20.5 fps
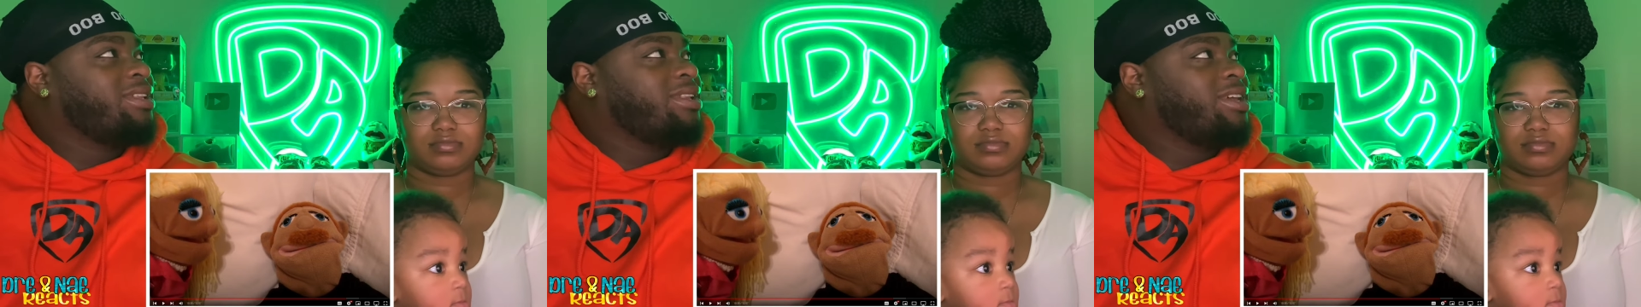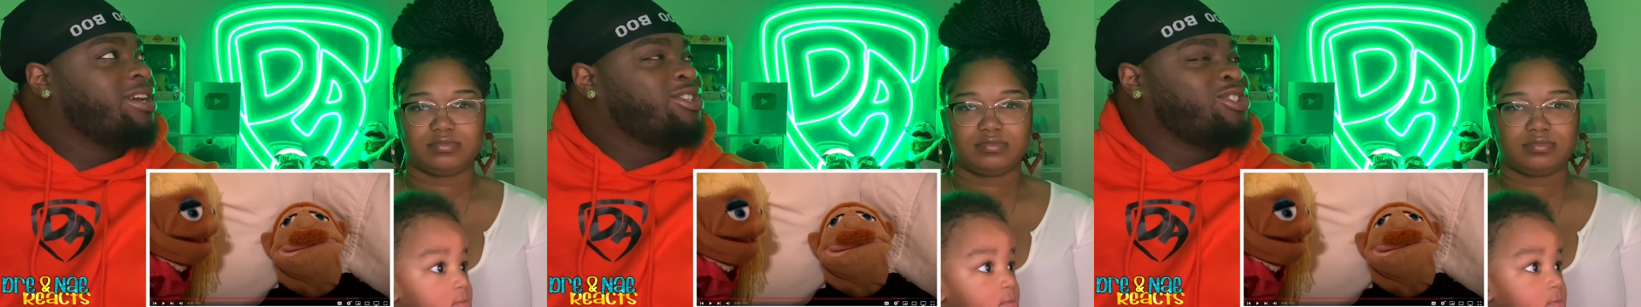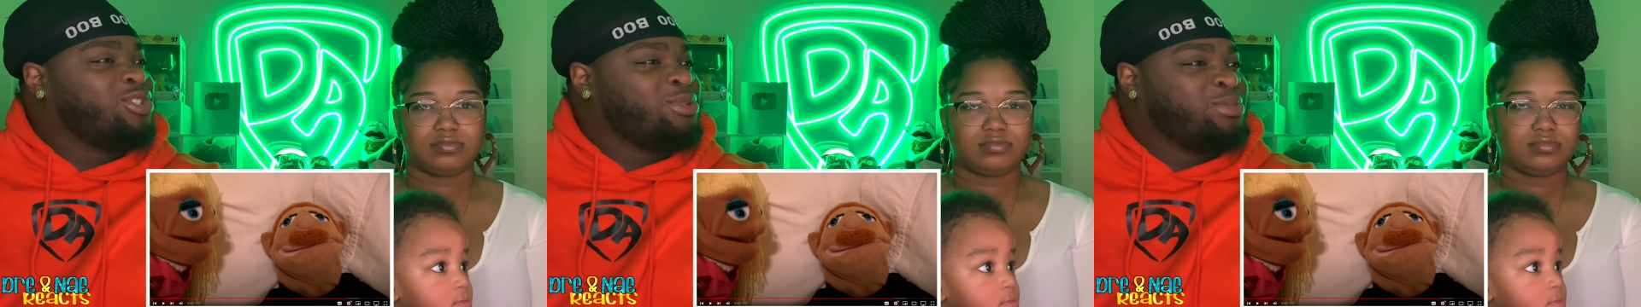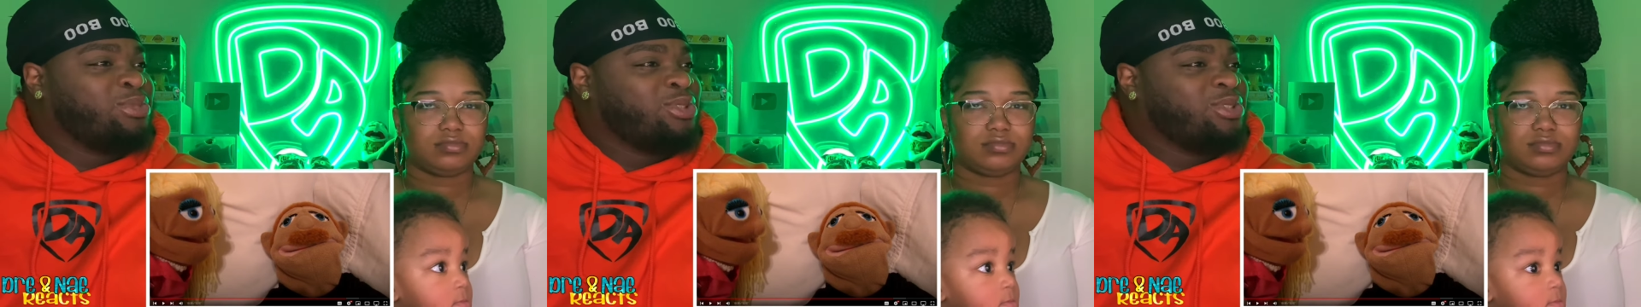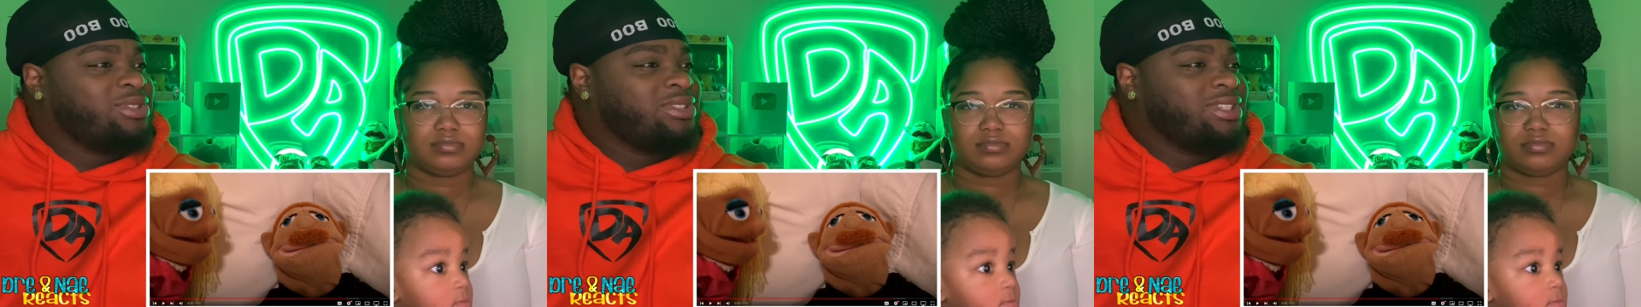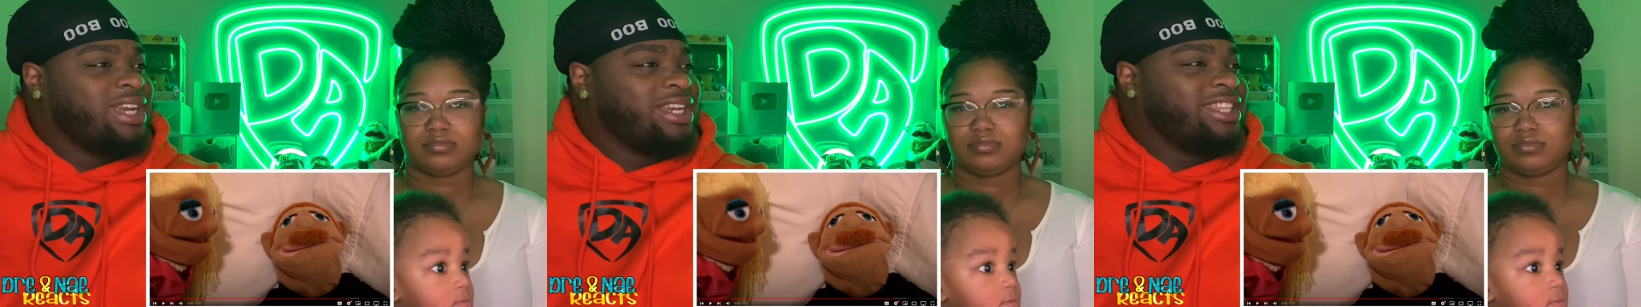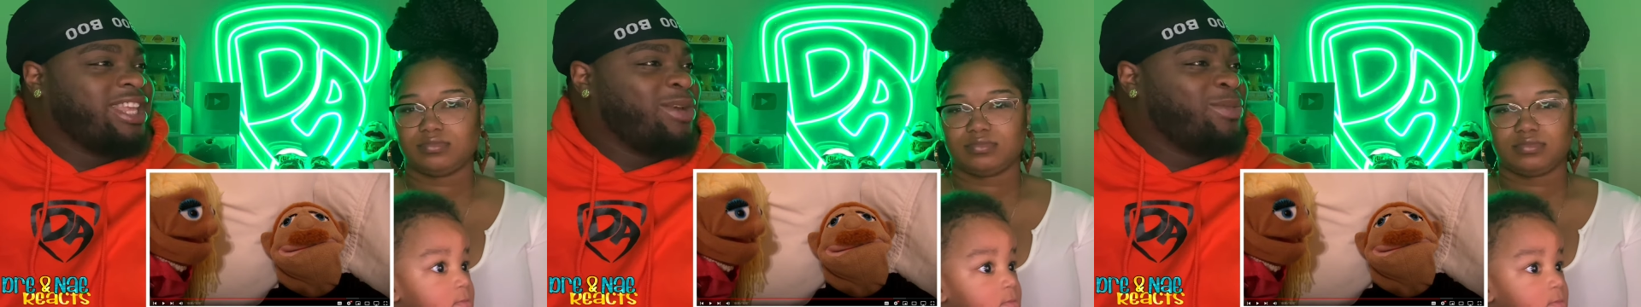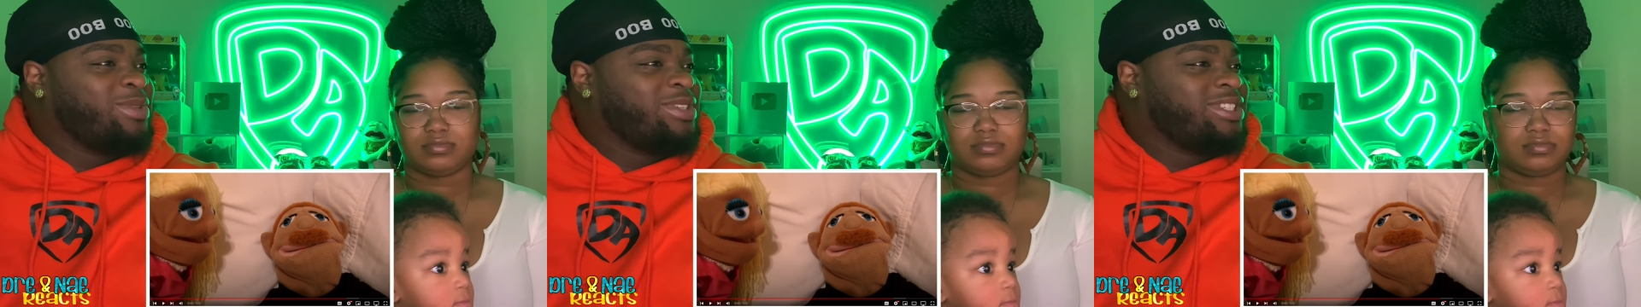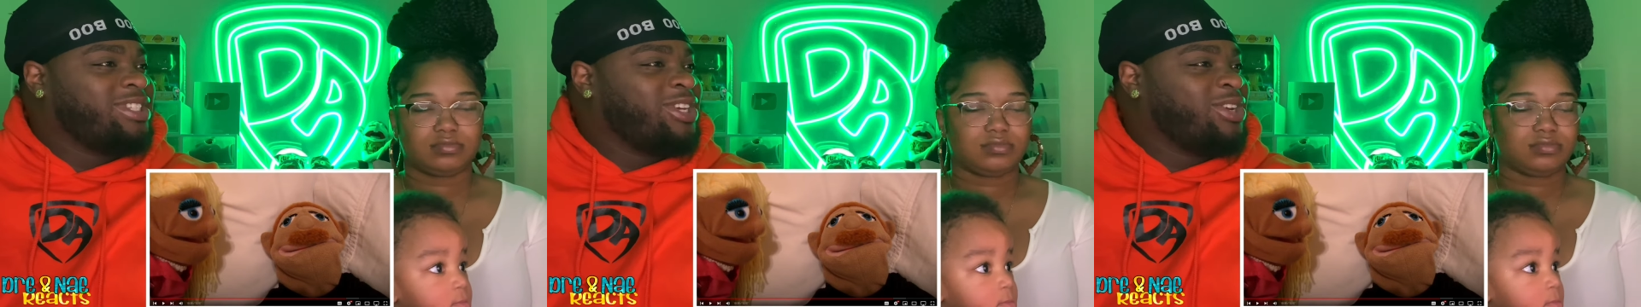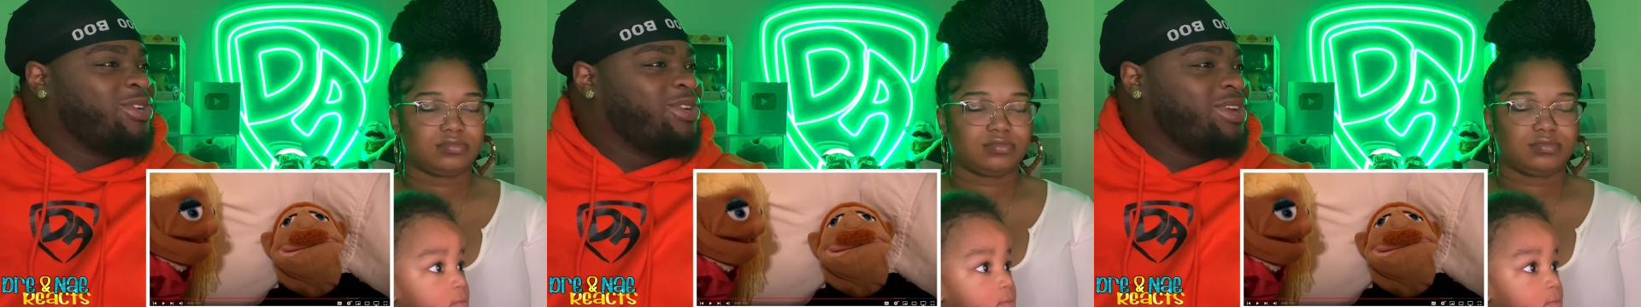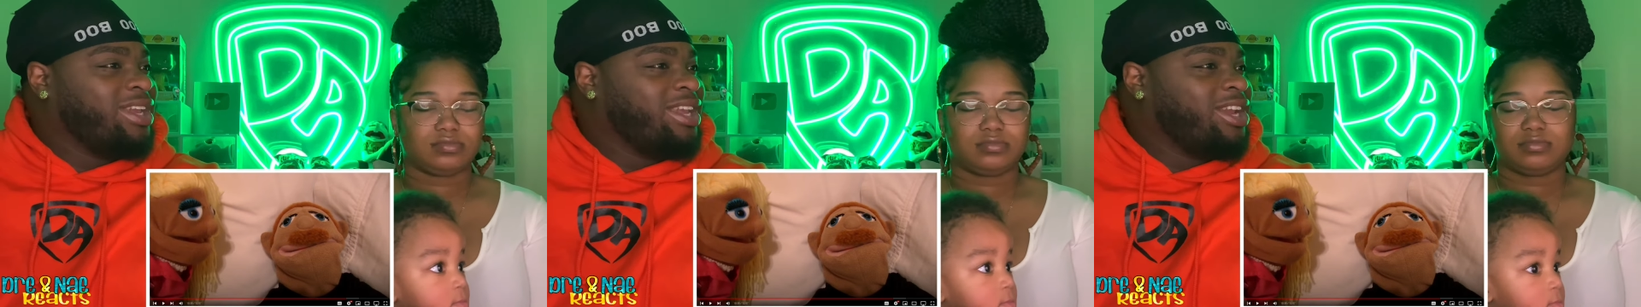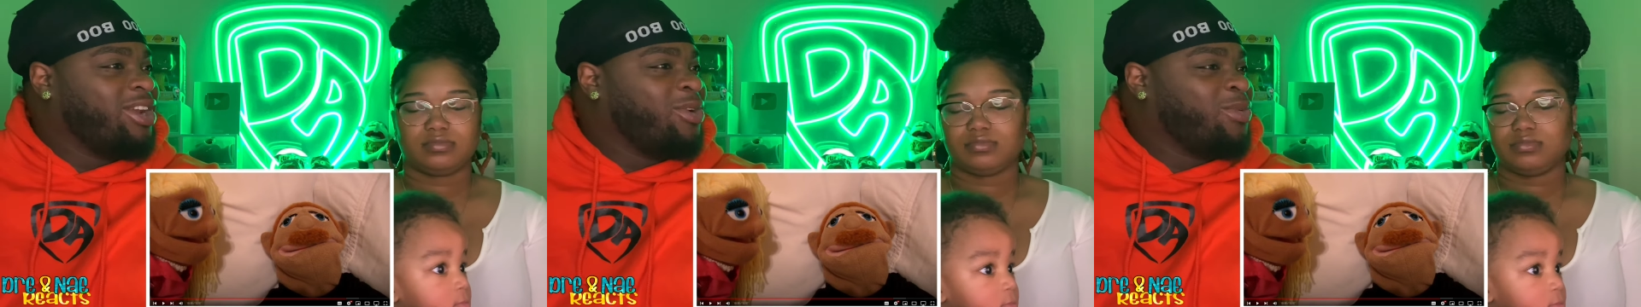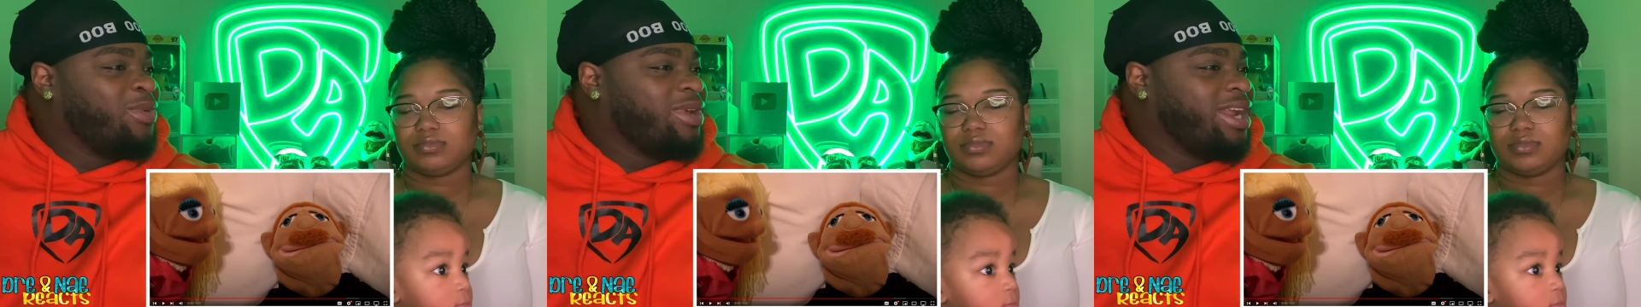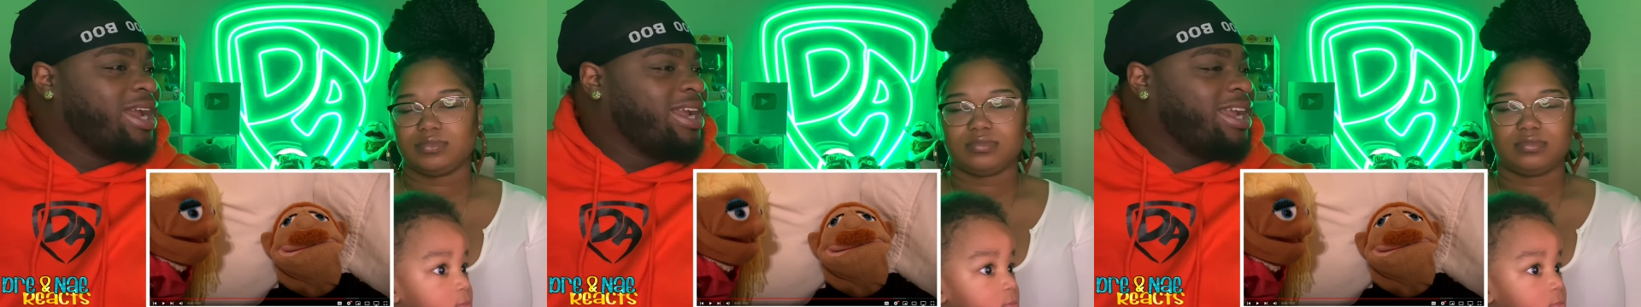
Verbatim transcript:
Speaker 1: Lunchables like they were still here when I